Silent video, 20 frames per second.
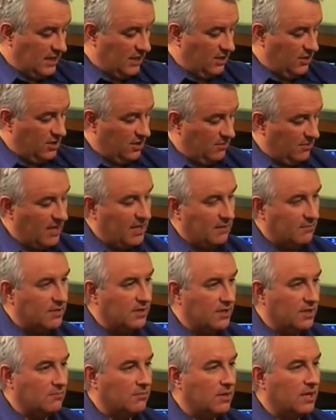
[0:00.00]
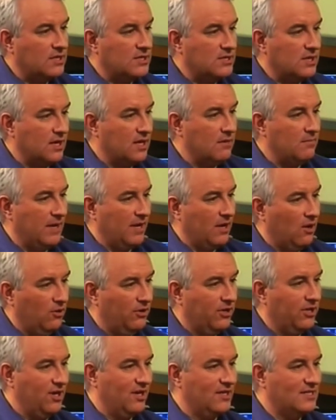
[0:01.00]
think you're going to make $1 million on it by
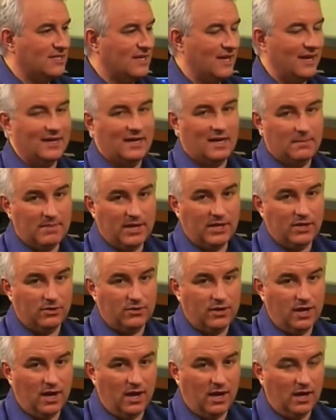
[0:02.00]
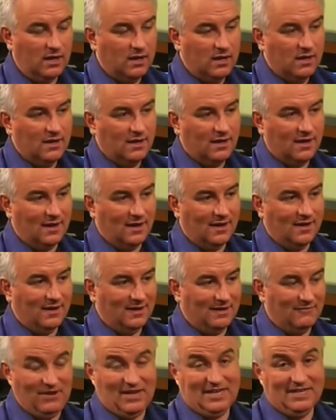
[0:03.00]
holding on tight, and I bet you're not.
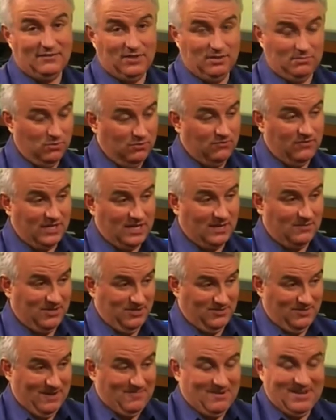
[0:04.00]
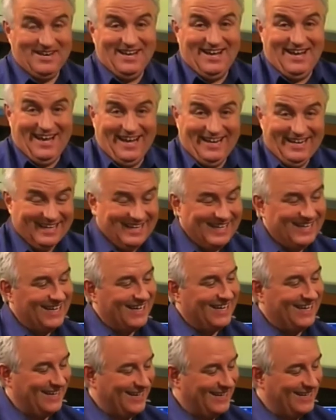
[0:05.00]
In fact, even the movie companies maybe not.
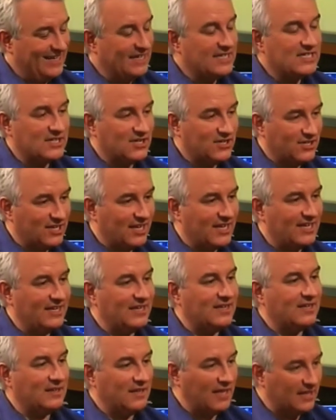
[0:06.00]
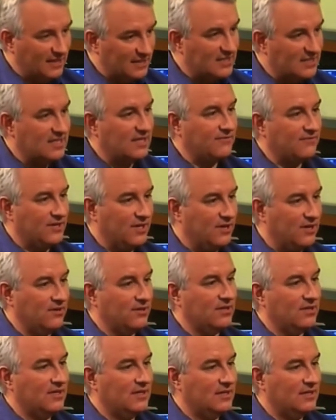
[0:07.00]
It's a good idea to let this stuff go.